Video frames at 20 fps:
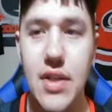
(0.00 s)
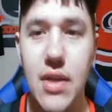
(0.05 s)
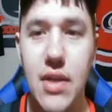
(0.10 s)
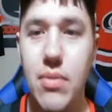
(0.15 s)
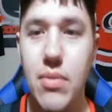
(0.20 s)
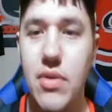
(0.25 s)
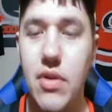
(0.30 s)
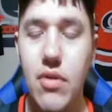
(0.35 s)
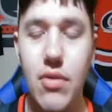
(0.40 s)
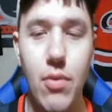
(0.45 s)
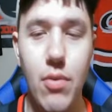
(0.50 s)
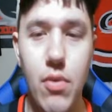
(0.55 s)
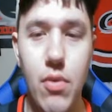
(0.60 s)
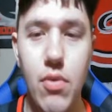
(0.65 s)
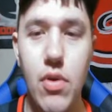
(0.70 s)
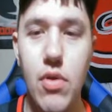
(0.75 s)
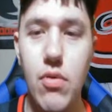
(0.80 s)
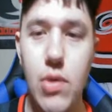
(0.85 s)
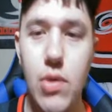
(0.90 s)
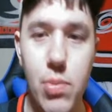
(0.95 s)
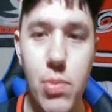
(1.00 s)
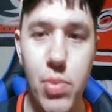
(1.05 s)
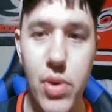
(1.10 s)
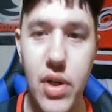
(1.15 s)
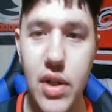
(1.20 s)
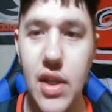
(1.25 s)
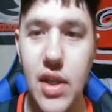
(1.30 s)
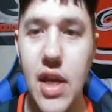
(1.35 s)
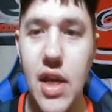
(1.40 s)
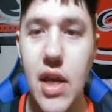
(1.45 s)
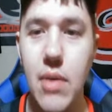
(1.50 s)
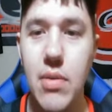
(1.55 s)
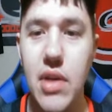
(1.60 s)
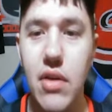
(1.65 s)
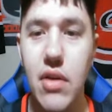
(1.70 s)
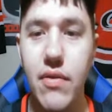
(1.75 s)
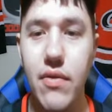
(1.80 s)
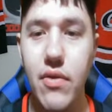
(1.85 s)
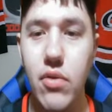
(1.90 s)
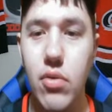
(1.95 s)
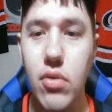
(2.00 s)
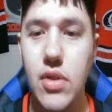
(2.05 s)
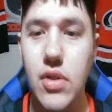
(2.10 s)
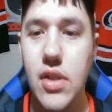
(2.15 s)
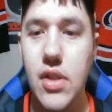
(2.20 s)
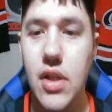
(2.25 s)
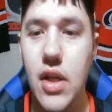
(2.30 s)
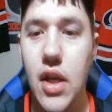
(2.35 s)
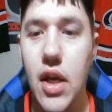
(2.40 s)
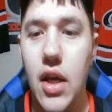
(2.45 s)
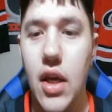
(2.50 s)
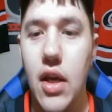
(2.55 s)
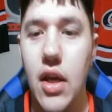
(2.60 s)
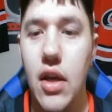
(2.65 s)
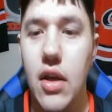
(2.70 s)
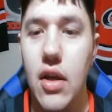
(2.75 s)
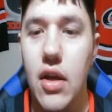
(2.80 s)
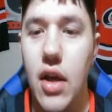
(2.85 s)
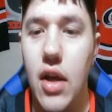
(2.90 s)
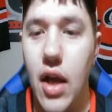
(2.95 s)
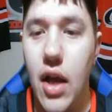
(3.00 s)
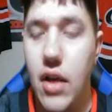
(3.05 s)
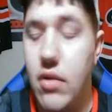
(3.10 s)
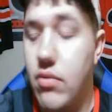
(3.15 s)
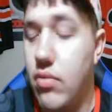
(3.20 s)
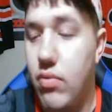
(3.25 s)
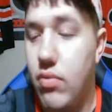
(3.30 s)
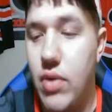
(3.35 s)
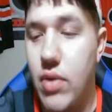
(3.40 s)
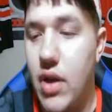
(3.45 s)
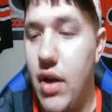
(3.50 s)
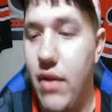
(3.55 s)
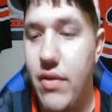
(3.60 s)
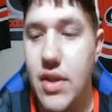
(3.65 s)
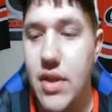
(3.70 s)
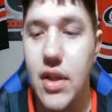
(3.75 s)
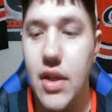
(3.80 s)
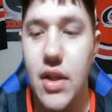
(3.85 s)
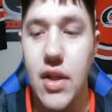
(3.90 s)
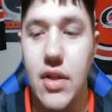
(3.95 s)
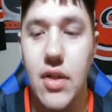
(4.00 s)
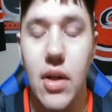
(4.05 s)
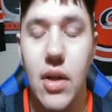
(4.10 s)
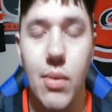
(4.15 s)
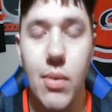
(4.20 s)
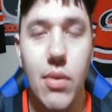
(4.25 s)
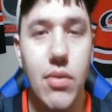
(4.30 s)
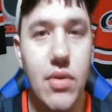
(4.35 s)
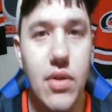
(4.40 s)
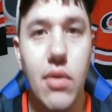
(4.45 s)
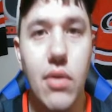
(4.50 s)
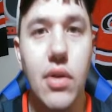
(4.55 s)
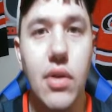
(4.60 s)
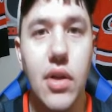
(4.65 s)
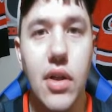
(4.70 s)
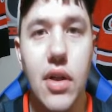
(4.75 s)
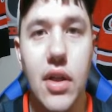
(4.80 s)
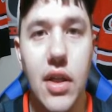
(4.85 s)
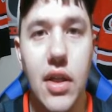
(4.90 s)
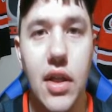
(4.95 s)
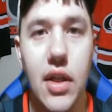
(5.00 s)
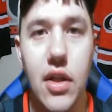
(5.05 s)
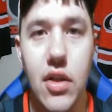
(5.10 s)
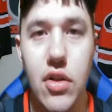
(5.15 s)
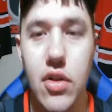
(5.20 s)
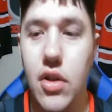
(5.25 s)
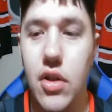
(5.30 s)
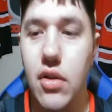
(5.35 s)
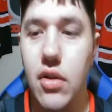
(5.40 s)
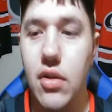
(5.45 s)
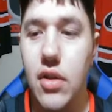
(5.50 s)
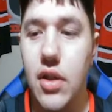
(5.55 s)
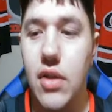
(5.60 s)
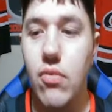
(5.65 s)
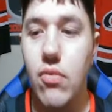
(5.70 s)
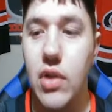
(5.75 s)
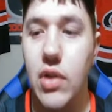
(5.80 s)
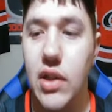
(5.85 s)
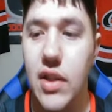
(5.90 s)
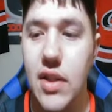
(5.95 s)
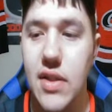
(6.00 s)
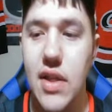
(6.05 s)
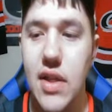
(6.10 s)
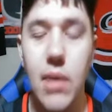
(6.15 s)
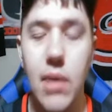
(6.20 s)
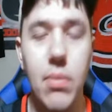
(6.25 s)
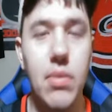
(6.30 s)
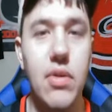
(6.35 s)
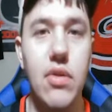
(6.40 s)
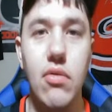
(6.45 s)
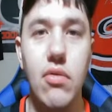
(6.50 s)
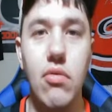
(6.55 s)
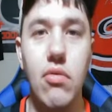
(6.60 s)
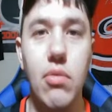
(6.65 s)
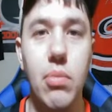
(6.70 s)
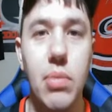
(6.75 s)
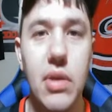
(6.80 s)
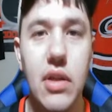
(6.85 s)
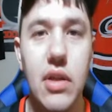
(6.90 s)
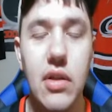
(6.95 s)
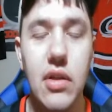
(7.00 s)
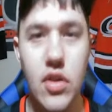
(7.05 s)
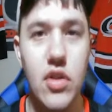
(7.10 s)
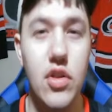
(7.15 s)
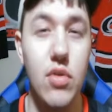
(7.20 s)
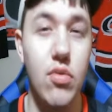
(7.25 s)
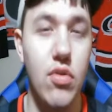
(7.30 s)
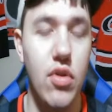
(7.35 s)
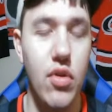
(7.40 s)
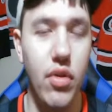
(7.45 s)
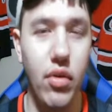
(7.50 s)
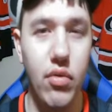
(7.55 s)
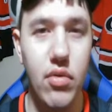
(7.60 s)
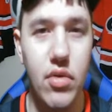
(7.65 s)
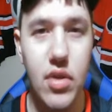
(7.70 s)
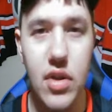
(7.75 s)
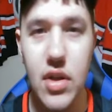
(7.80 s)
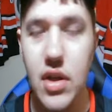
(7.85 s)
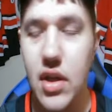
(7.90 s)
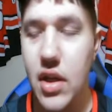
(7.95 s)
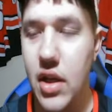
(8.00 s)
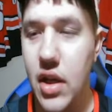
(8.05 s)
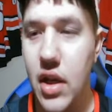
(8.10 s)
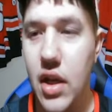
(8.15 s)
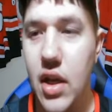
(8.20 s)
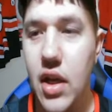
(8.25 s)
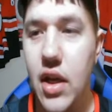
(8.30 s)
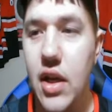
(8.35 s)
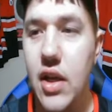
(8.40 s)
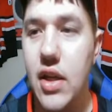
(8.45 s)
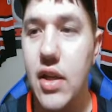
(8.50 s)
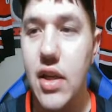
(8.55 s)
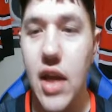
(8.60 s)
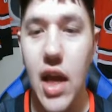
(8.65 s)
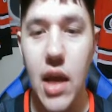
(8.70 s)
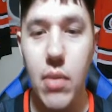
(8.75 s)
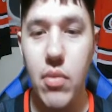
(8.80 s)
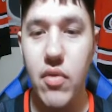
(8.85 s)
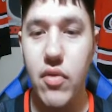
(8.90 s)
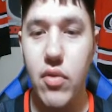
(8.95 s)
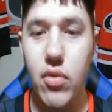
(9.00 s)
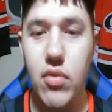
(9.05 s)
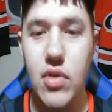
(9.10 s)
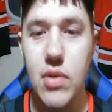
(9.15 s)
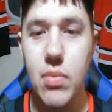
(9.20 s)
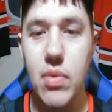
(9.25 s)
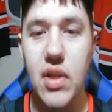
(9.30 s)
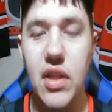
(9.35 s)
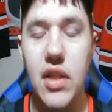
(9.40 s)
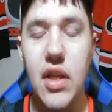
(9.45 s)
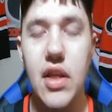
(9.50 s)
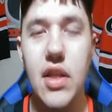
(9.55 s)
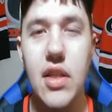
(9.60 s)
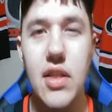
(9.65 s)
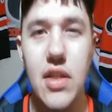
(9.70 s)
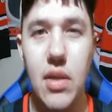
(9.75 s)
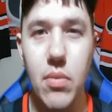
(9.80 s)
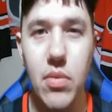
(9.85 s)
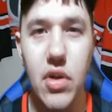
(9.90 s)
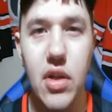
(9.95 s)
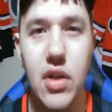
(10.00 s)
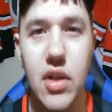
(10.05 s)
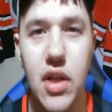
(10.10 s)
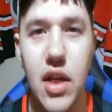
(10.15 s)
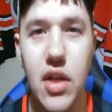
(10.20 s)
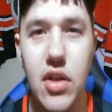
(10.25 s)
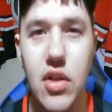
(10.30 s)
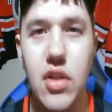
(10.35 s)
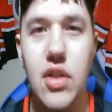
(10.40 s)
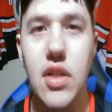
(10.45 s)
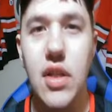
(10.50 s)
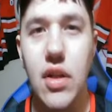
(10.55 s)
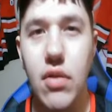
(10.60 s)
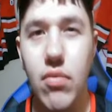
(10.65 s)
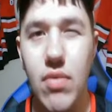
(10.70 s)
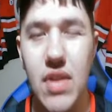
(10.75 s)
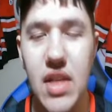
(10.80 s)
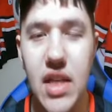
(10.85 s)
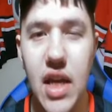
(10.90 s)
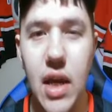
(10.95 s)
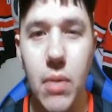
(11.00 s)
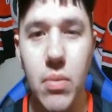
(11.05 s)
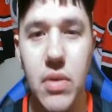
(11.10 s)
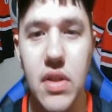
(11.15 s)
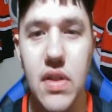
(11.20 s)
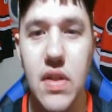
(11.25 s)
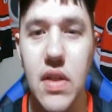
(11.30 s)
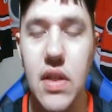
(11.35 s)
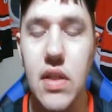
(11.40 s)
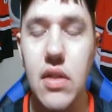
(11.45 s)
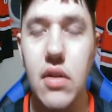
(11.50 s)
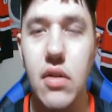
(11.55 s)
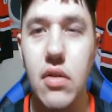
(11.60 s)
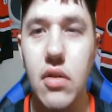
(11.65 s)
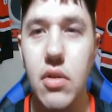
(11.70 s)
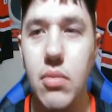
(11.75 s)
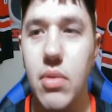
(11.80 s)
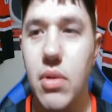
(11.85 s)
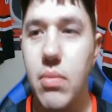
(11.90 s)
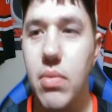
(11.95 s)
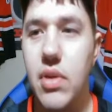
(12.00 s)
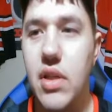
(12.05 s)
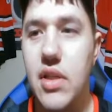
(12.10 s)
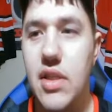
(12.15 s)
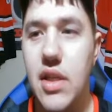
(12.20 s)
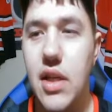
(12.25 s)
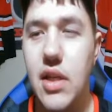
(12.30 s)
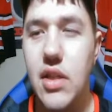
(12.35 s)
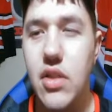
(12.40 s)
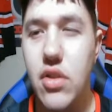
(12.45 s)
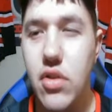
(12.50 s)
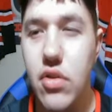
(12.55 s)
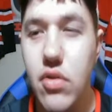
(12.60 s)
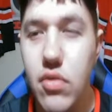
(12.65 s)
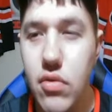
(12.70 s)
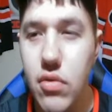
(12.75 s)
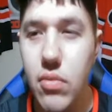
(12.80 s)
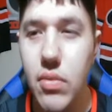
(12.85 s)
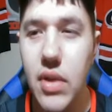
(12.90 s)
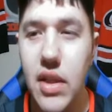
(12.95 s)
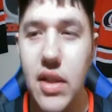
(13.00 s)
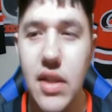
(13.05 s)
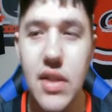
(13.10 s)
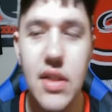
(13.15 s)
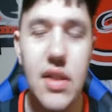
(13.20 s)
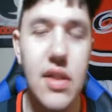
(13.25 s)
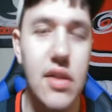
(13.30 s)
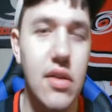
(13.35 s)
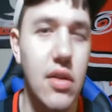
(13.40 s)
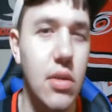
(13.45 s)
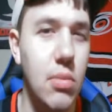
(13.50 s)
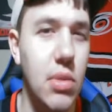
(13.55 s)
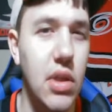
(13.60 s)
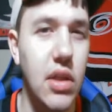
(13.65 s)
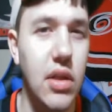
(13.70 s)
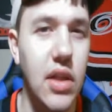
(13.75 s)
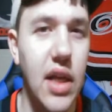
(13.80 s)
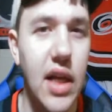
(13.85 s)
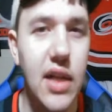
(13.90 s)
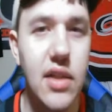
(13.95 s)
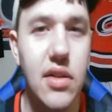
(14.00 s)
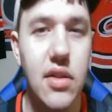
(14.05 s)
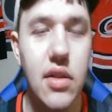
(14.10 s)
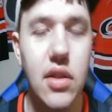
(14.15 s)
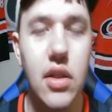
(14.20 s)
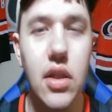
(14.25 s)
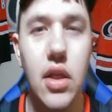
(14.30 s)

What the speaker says: episode, and we'll break the game down, of course, we obviously got to talk about what's going on in the NHL and what this episode will be. So we'll go through the game, of course, but at the end of this, I'm going to kind of just recap the season a little bit because I assume that this is going to be the last